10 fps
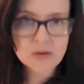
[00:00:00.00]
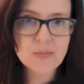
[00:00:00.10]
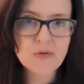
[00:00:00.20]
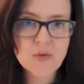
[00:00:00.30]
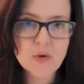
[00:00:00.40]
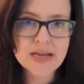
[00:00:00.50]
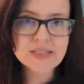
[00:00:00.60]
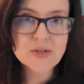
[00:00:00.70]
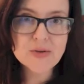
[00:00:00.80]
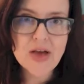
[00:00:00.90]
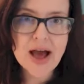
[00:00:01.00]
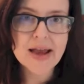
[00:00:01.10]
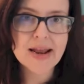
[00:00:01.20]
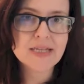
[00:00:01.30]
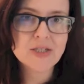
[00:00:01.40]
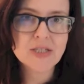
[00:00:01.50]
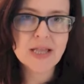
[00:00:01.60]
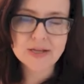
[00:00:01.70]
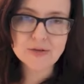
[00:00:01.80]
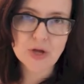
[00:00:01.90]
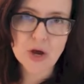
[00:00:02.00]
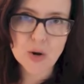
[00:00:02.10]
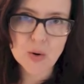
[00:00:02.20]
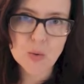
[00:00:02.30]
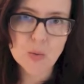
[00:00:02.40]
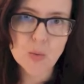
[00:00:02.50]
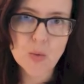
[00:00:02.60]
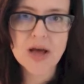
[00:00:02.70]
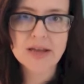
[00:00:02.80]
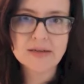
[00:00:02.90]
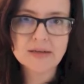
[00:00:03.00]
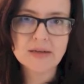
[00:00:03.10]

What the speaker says: Before I do that, I should let you know what